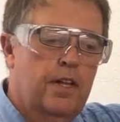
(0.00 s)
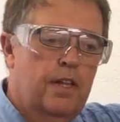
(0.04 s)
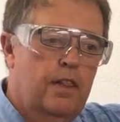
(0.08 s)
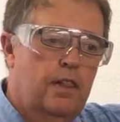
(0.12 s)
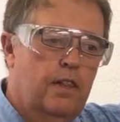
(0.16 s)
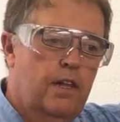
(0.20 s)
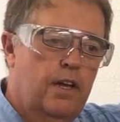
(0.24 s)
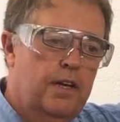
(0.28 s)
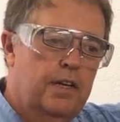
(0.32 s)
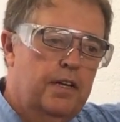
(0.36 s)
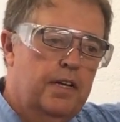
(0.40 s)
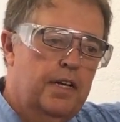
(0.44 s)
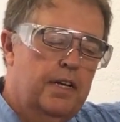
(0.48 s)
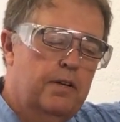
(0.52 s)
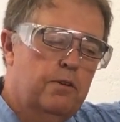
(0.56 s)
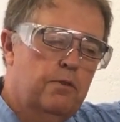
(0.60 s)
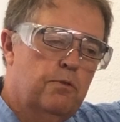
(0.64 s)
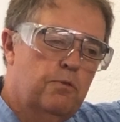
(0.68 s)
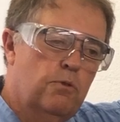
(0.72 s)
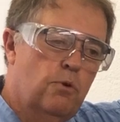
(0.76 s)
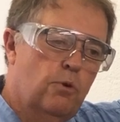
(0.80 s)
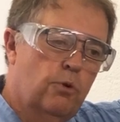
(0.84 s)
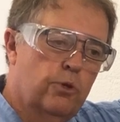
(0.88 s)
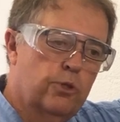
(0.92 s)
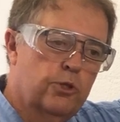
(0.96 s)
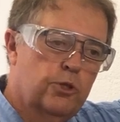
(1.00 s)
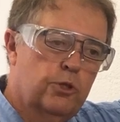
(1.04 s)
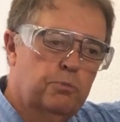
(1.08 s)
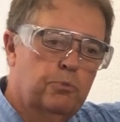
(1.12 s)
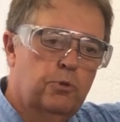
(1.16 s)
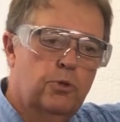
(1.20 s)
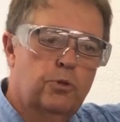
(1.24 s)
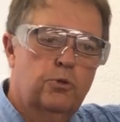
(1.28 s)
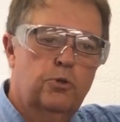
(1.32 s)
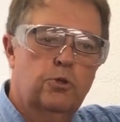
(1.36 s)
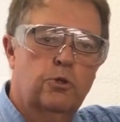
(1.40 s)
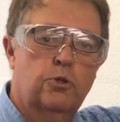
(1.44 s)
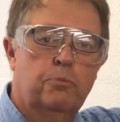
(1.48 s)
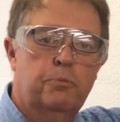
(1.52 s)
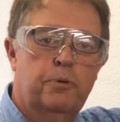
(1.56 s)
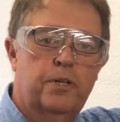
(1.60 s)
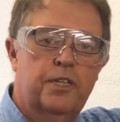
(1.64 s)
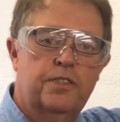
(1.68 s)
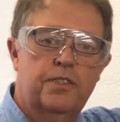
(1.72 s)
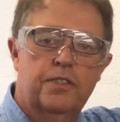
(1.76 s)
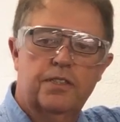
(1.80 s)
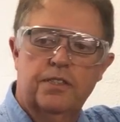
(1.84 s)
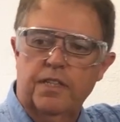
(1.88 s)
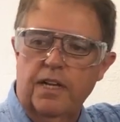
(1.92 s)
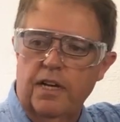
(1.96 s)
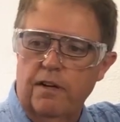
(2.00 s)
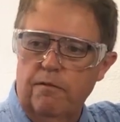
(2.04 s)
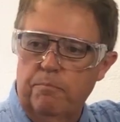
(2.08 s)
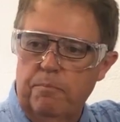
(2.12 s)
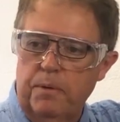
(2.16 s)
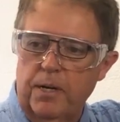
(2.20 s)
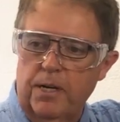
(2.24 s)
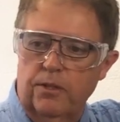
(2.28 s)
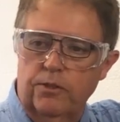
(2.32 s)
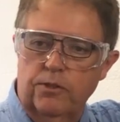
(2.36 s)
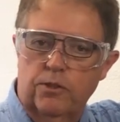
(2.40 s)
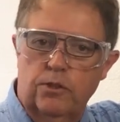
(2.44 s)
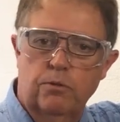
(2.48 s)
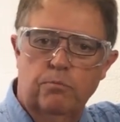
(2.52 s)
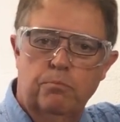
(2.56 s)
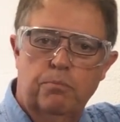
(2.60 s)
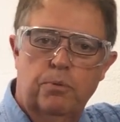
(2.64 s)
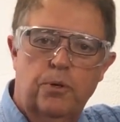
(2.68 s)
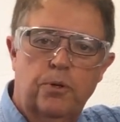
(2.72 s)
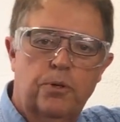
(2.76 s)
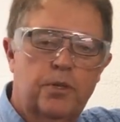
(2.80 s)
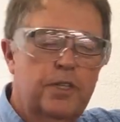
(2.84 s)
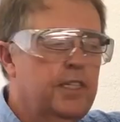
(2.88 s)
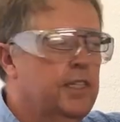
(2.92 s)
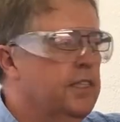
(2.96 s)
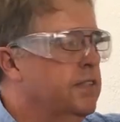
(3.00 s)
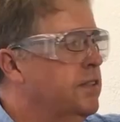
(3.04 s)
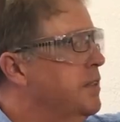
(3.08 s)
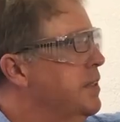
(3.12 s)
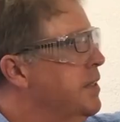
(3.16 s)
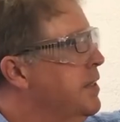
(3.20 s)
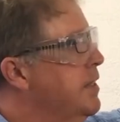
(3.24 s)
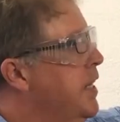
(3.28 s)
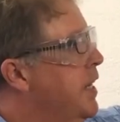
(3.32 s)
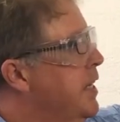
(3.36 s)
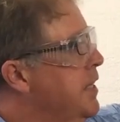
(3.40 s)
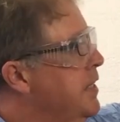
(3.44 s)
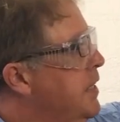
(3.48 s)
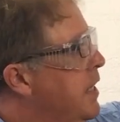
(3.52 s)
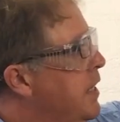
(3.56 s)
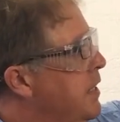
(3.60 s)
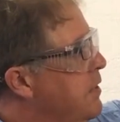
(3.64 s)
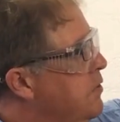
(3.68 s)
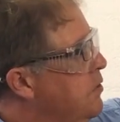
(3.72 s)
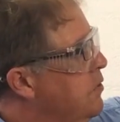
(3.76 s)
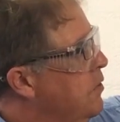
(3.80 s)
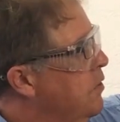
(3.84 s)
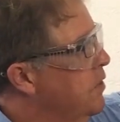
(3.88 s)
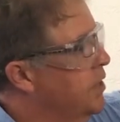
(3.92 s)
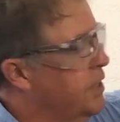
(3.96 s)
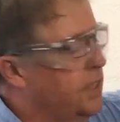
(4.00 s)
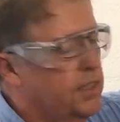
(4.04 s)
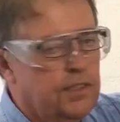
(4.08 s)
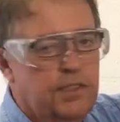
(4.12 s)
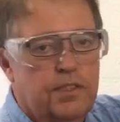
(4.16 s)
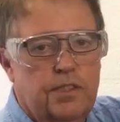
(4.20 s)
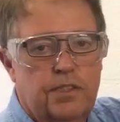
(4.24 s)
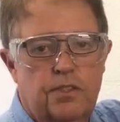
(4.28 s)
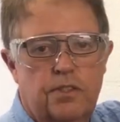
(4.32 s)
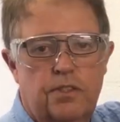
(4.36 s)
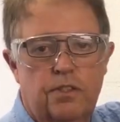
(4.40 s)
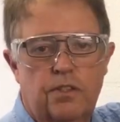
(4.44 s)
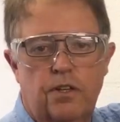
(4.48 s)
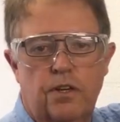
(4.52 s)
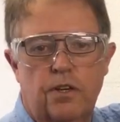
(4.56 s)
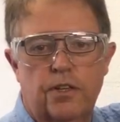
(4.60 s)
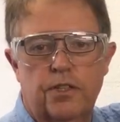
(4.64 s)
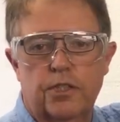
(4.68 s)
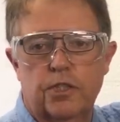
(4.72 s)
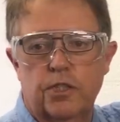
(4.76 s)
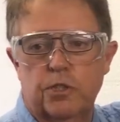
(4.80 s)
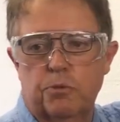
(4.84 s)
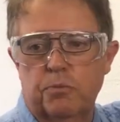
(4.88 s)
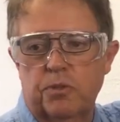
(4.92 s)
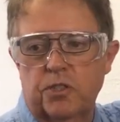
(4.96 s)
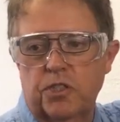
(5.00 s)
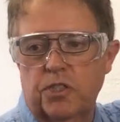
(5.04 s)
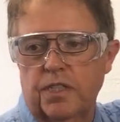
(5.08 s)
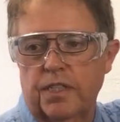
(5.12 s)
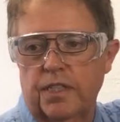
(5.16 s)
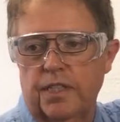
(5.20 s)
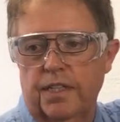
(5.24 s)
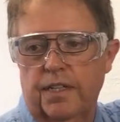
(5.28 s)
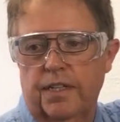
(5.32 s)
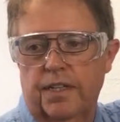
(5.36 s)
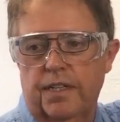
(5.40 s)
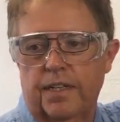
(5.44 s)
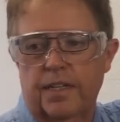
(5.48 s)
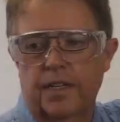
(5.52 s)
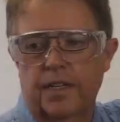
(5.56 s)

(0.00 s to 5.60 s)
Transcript: Like all small drill presses have belts and pulleys. That does not exist on this machine.